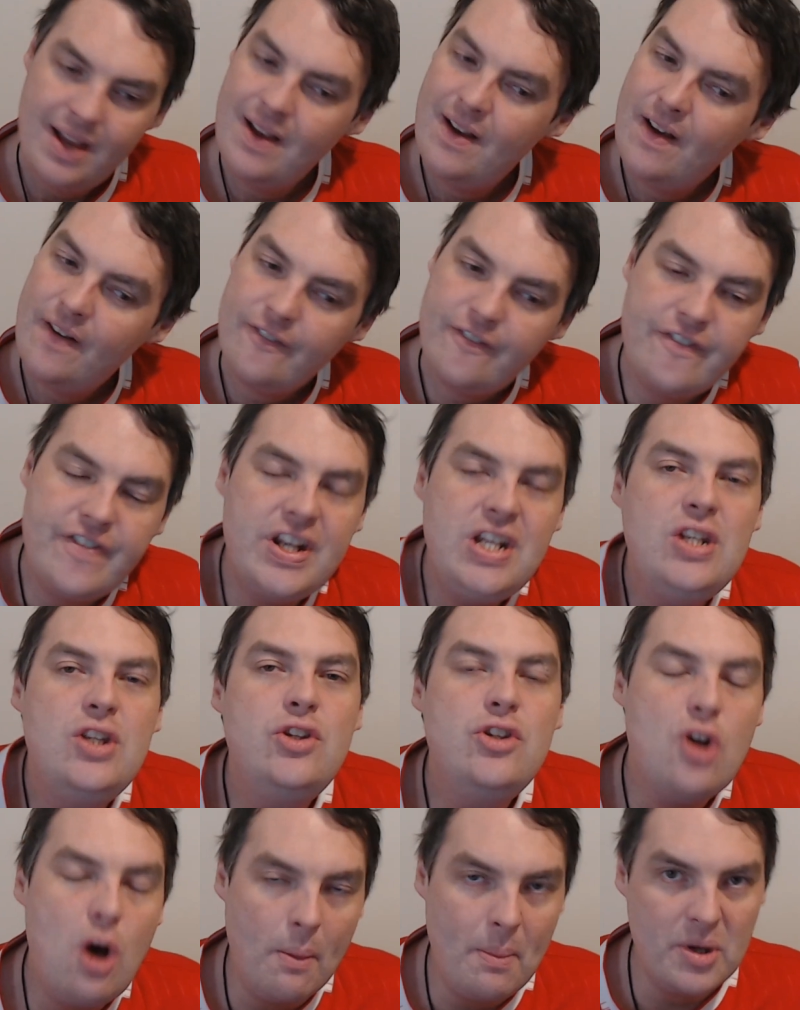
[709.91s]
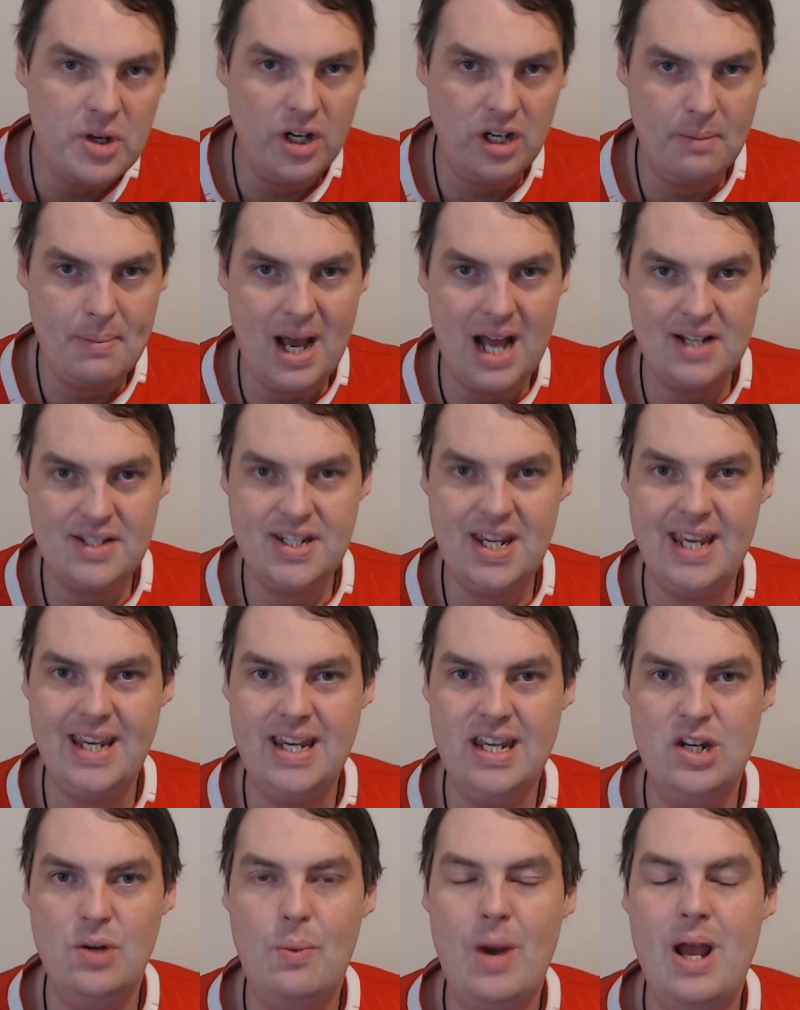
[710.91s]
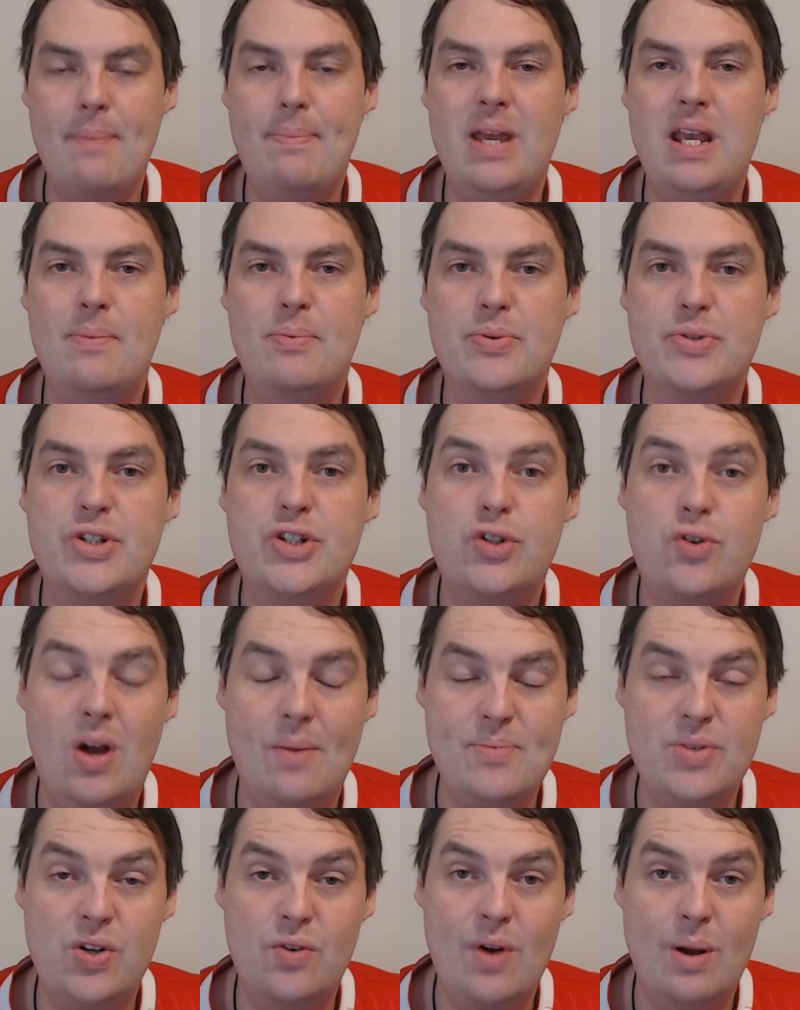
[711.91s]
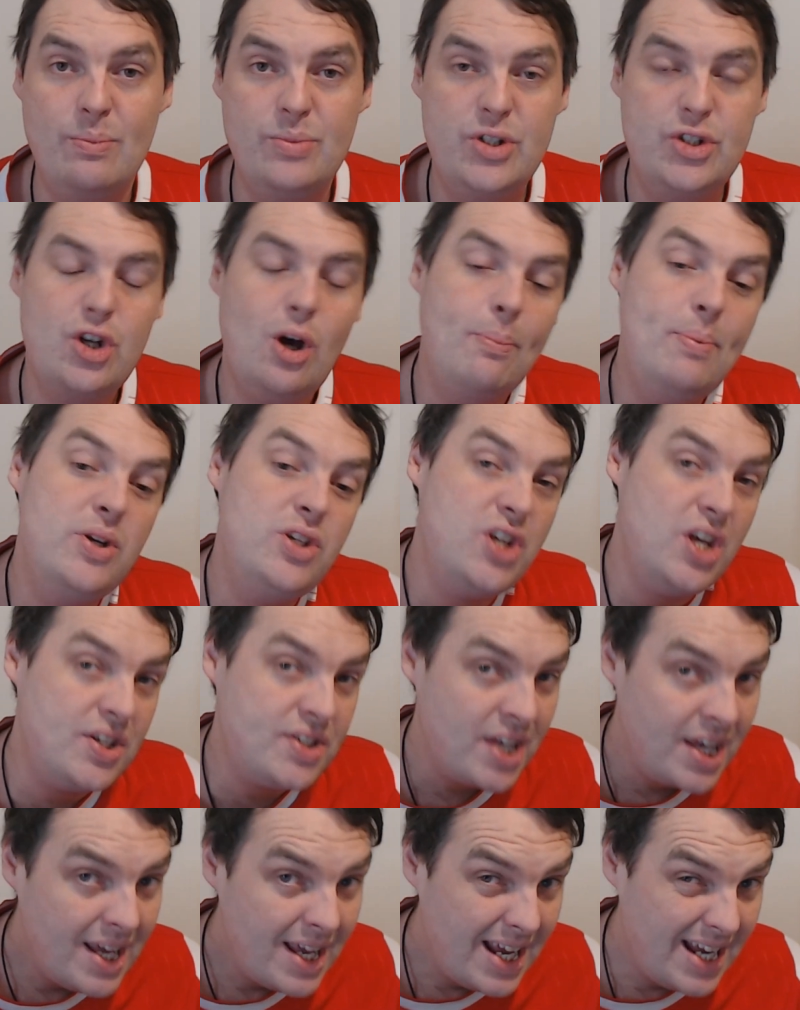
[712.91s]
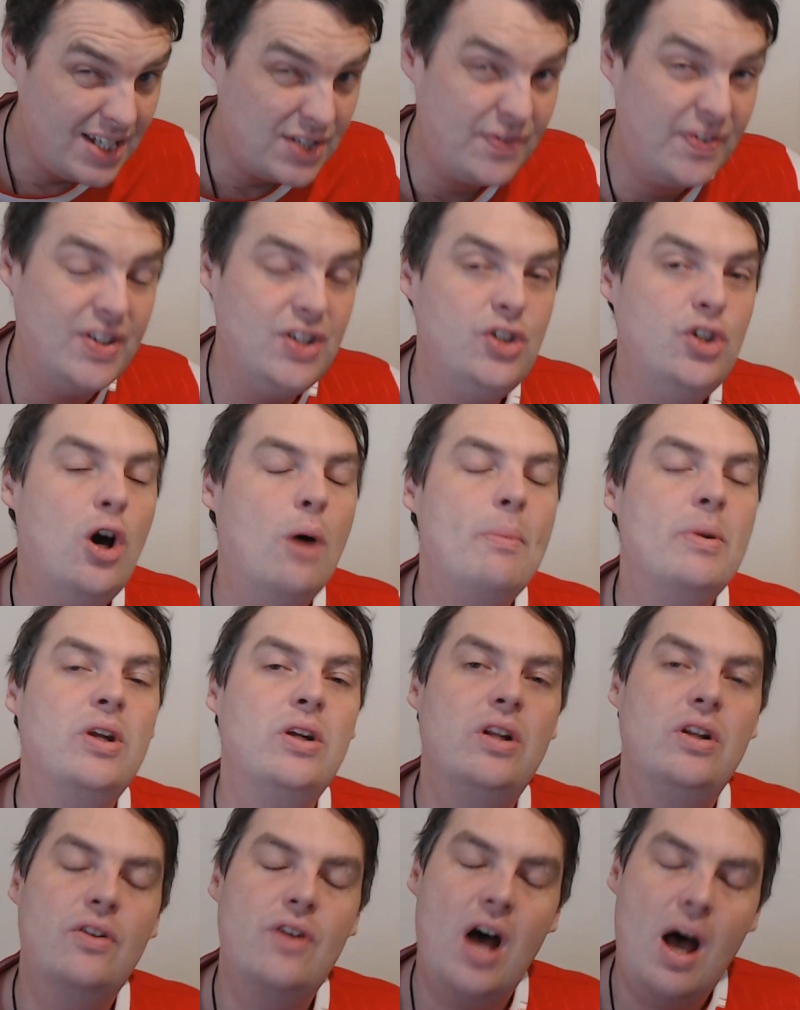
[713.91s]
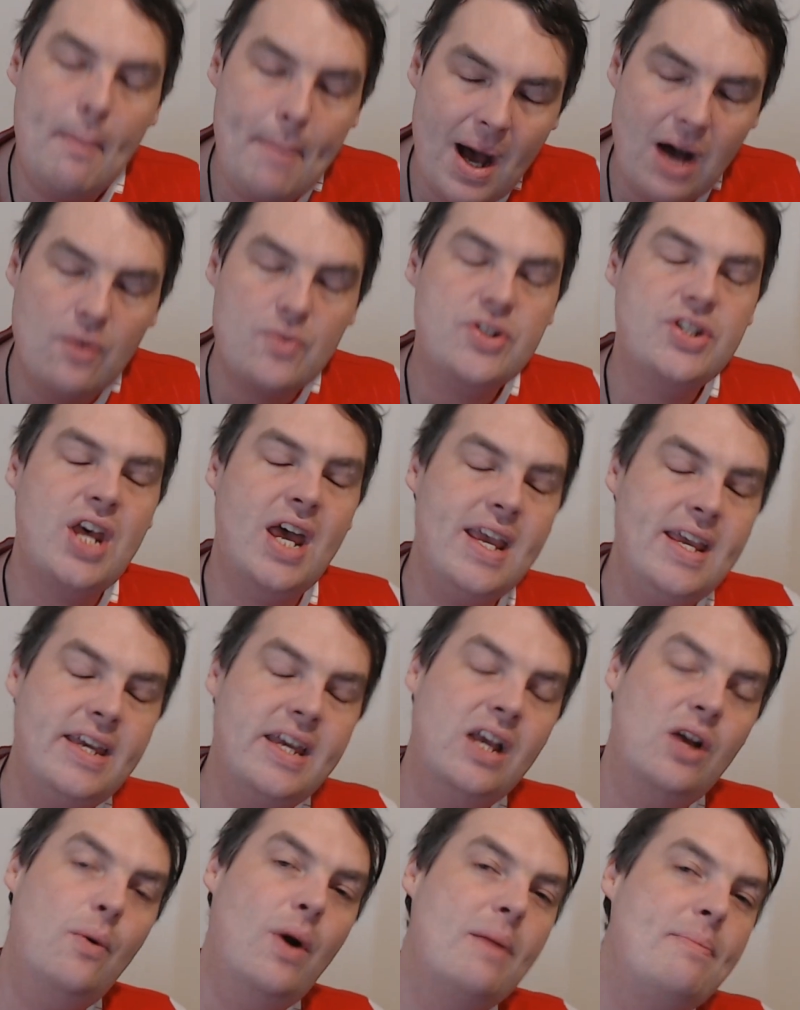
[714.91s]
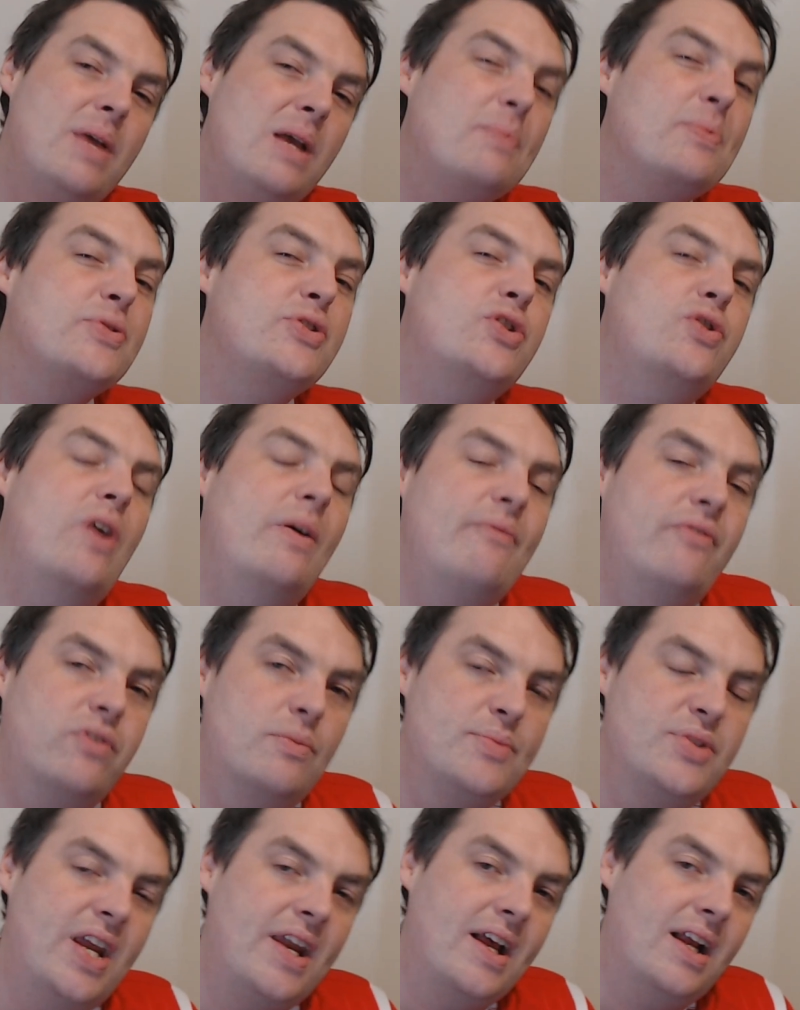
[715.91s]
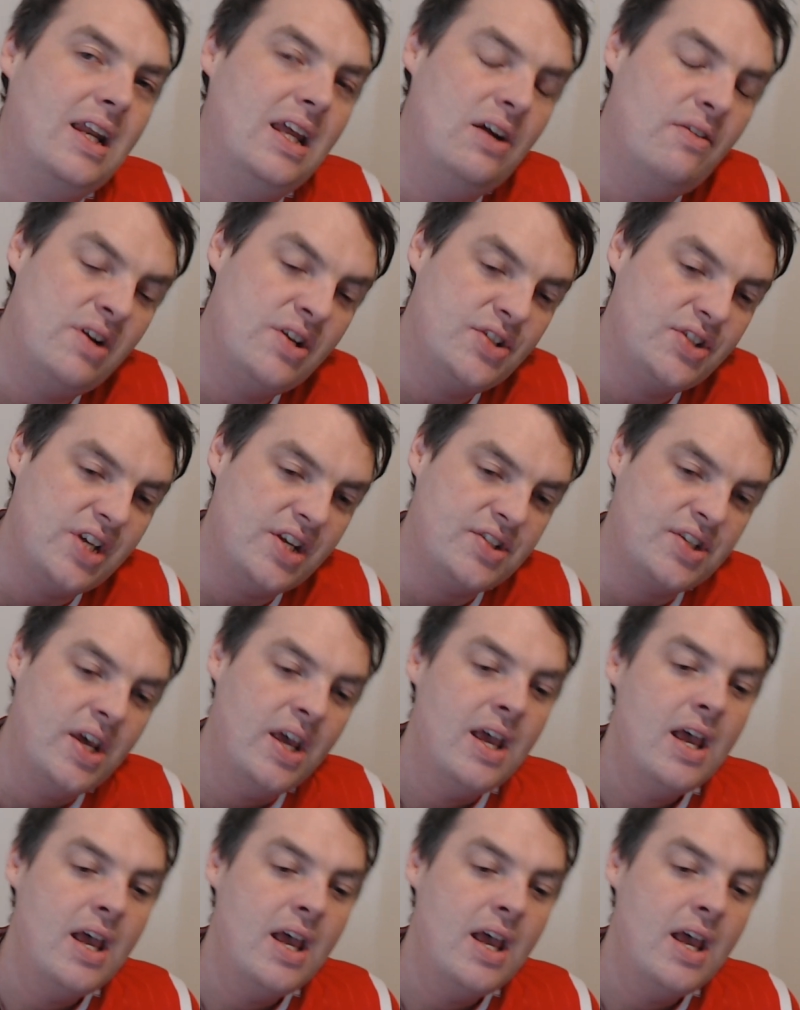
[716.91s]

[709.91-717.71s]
Phenomenal about taking away people's strengths around stoppages. It's phenomenal about taking away people's strength from centre clearances.